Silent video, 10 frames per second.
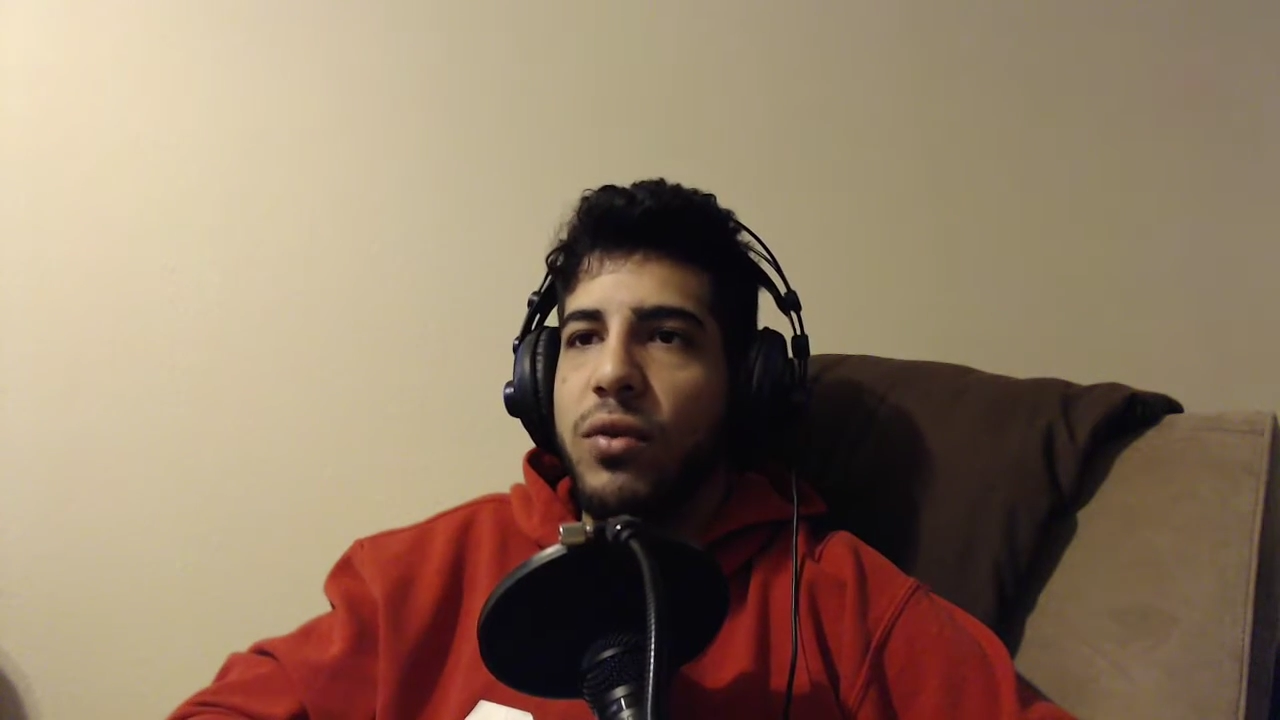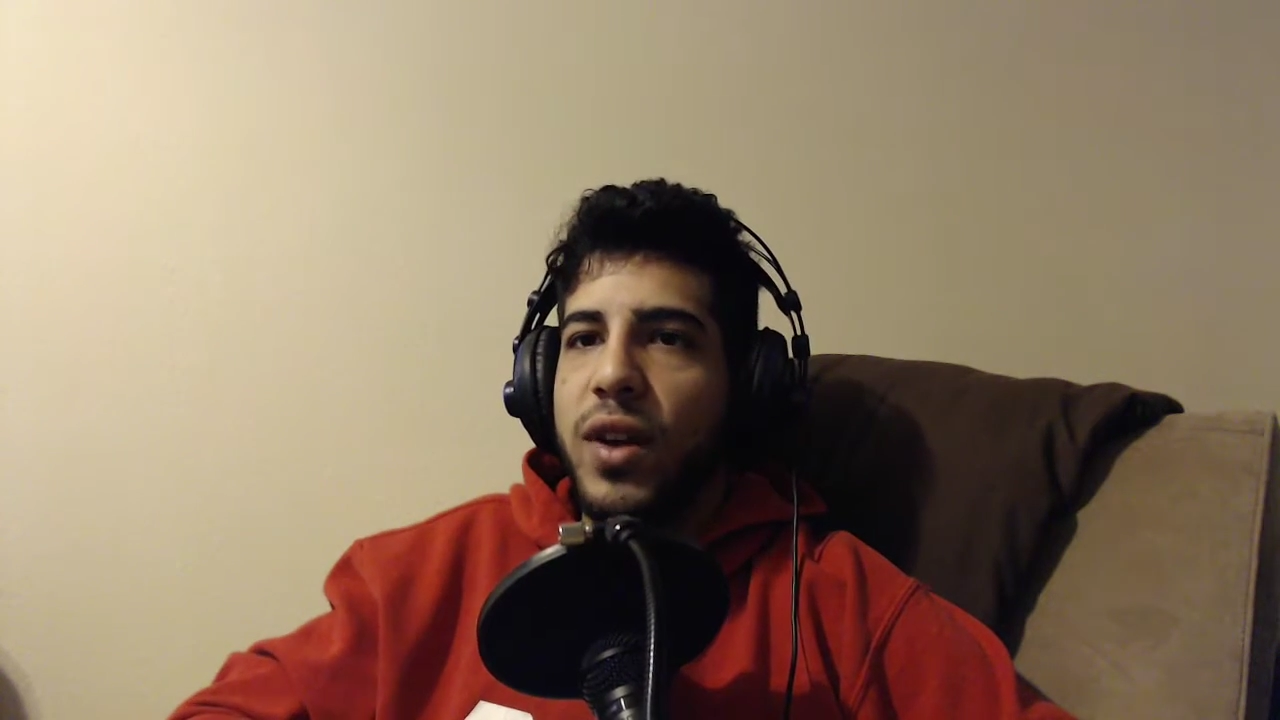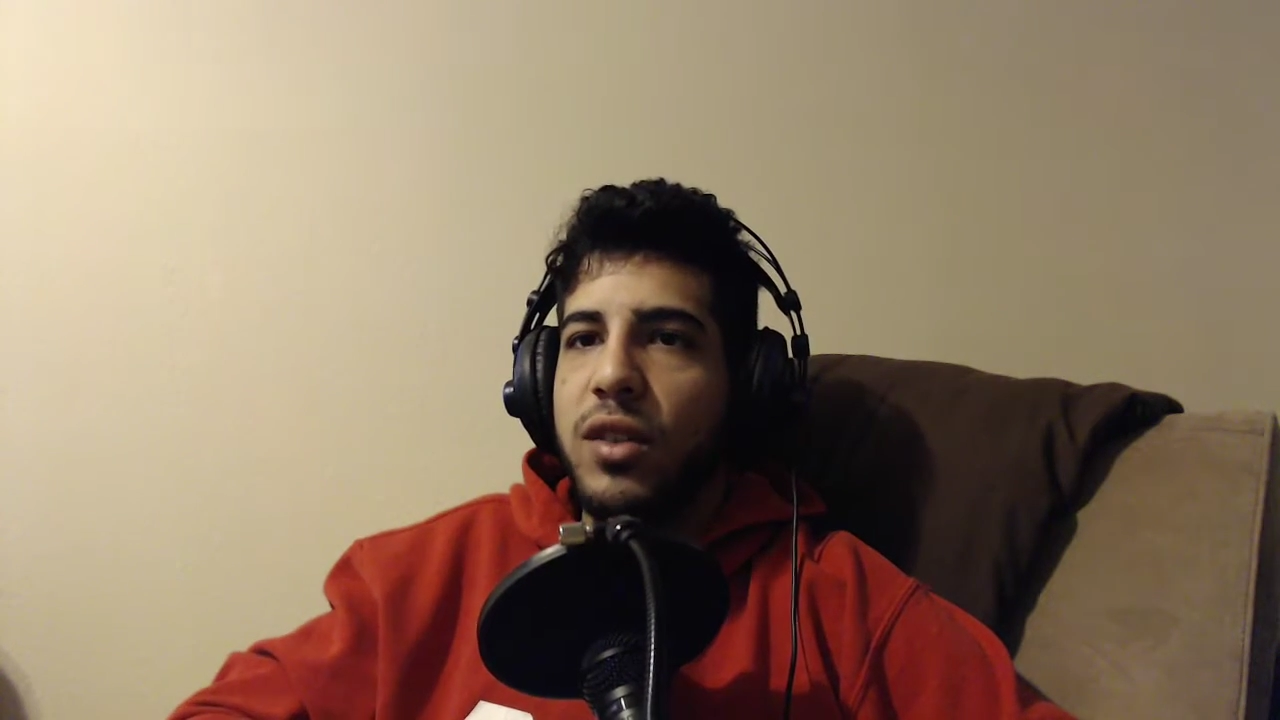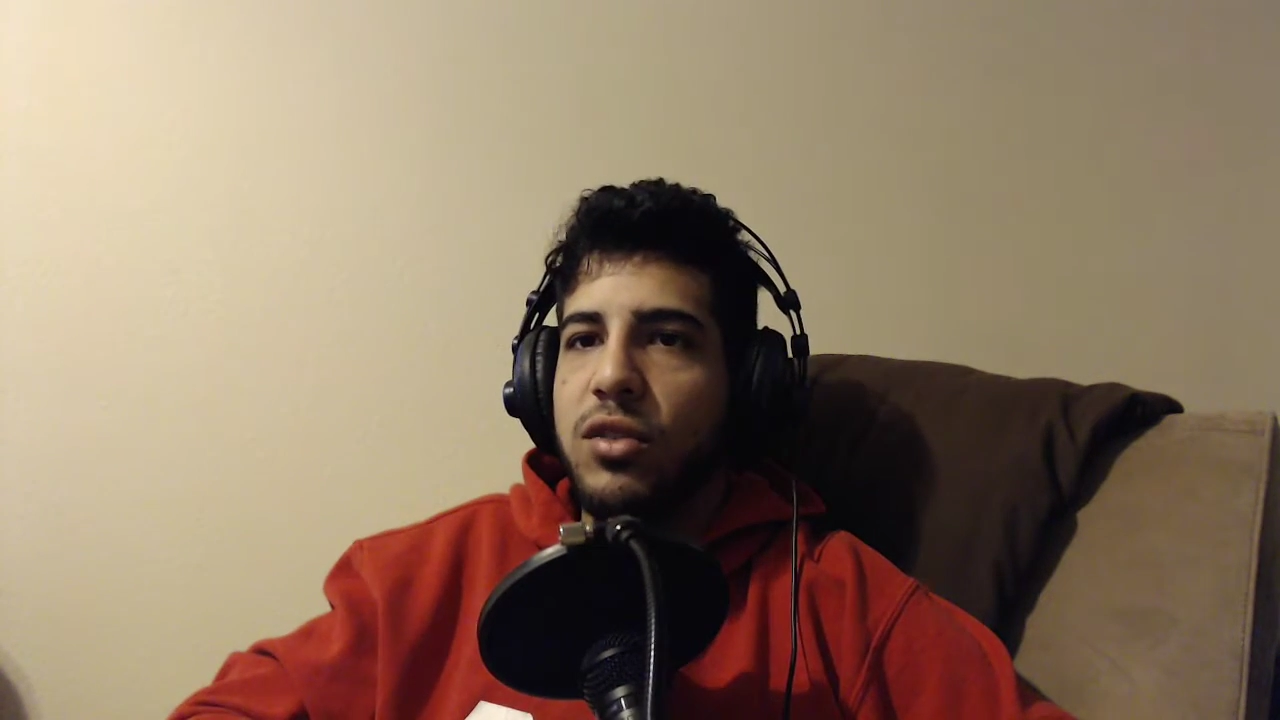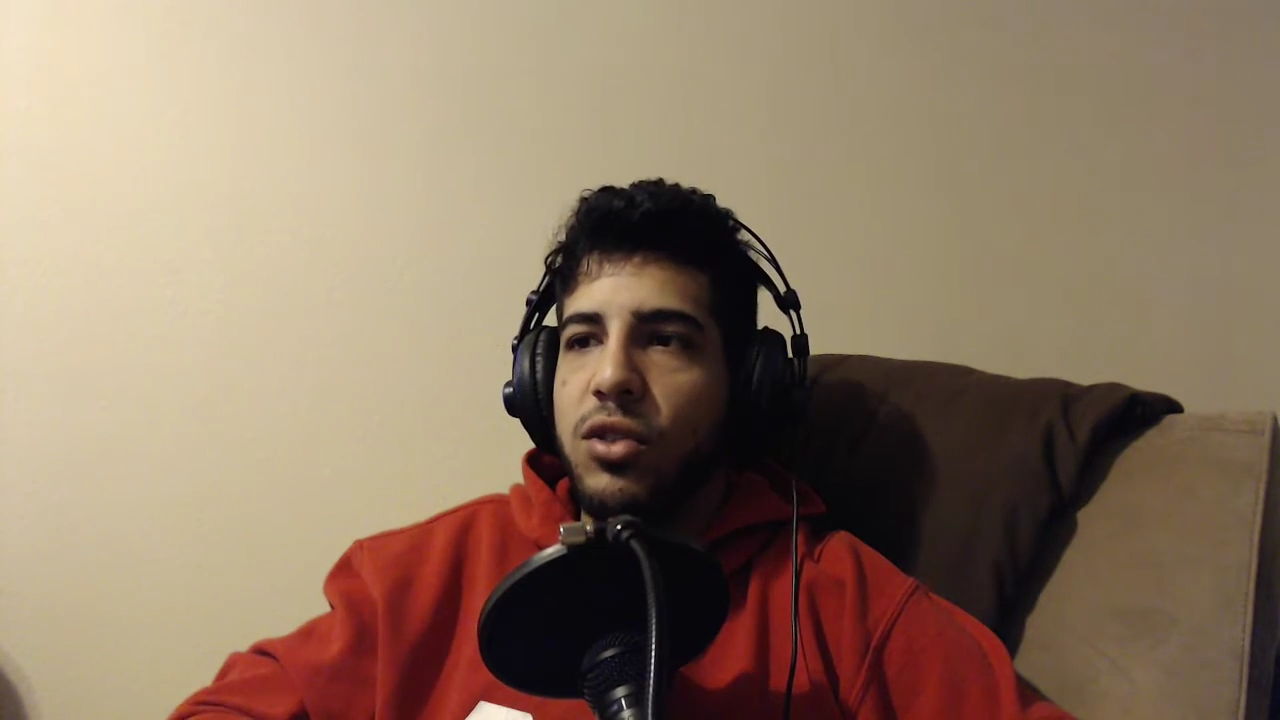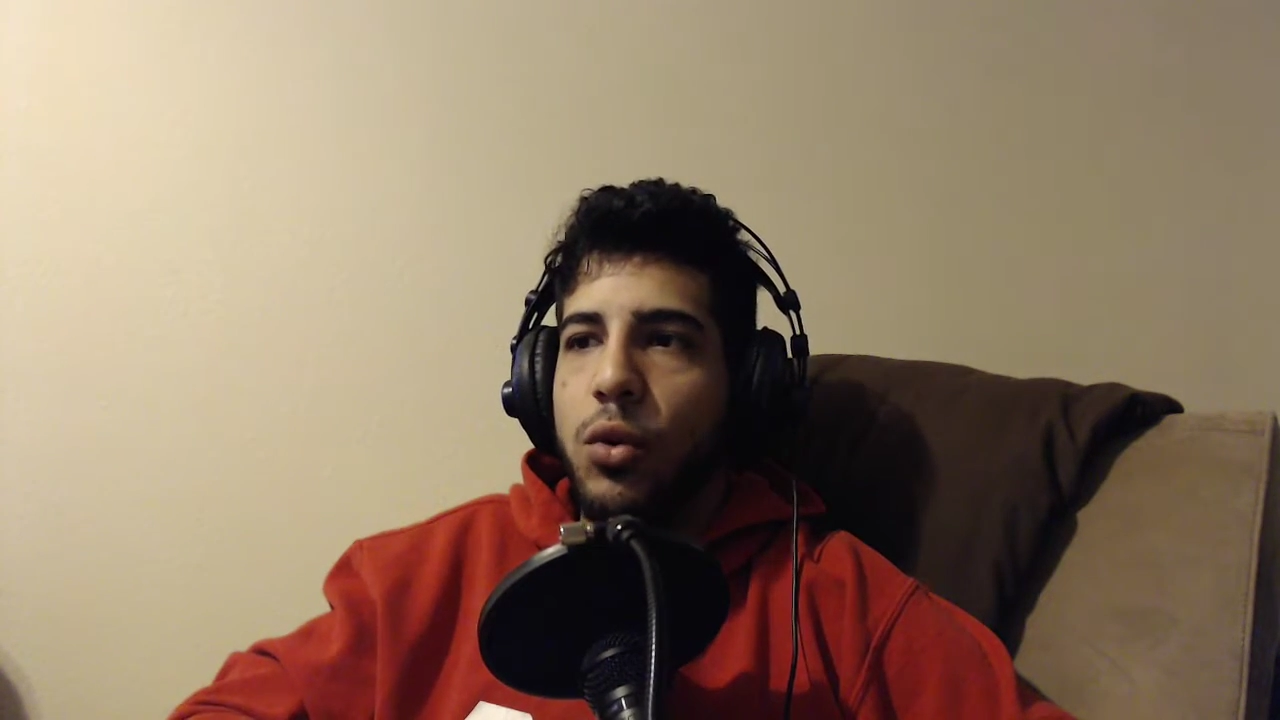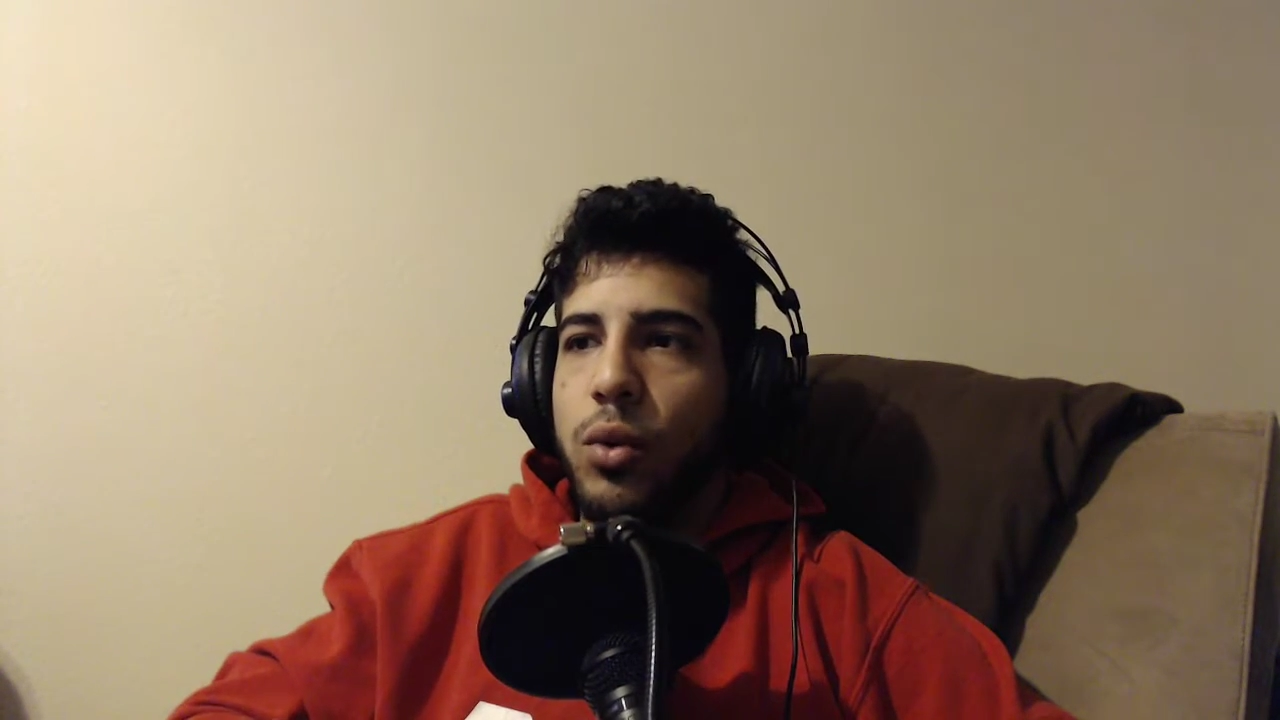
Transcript: fans or don't